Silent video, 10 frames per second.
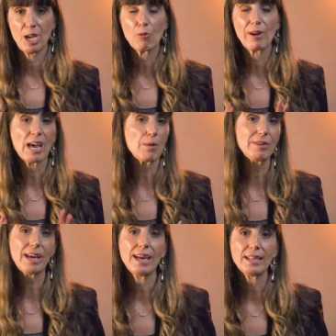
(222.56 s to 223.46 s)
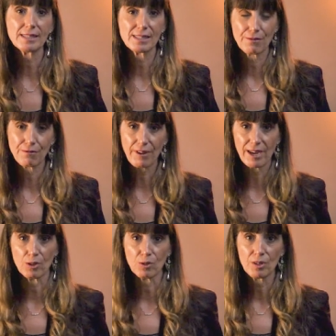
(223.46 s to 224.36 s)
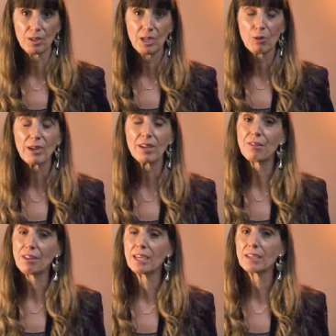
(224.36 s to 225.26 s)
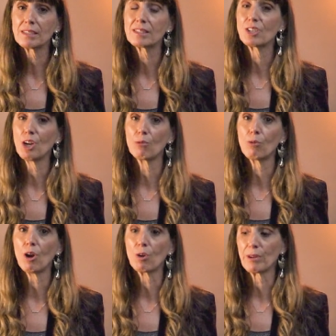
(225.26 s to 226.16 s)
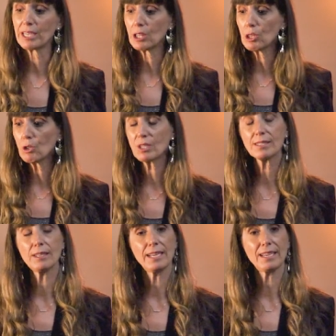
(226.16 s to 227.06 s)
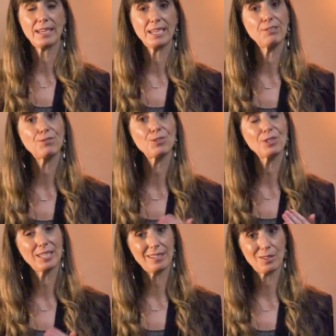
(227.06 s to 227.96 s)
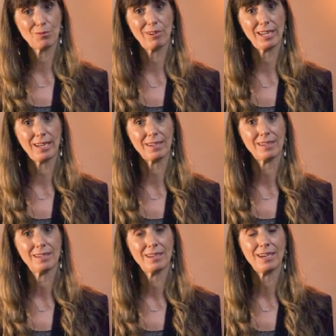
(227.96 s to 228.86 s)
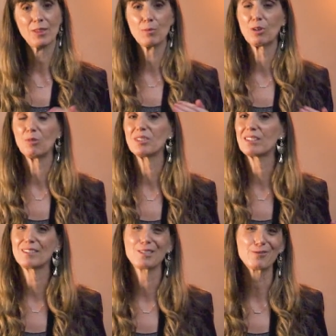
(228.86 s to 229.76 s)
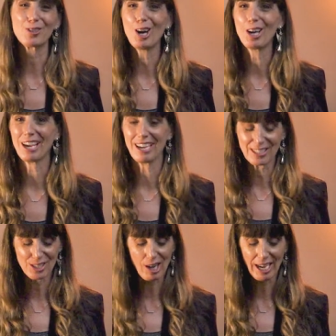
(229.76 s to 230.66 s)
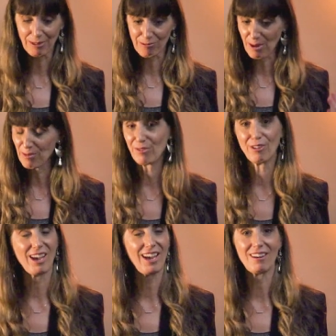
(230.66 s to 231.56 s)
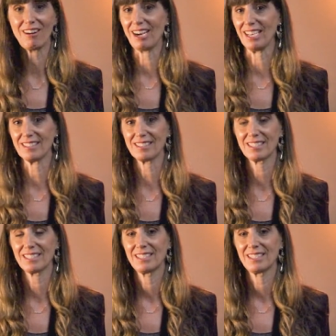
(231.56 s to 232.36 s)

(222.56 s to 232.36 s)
When our plans fail, when things go wrong, when it looks like evil is winning and the promises of God are dying right before our eyes,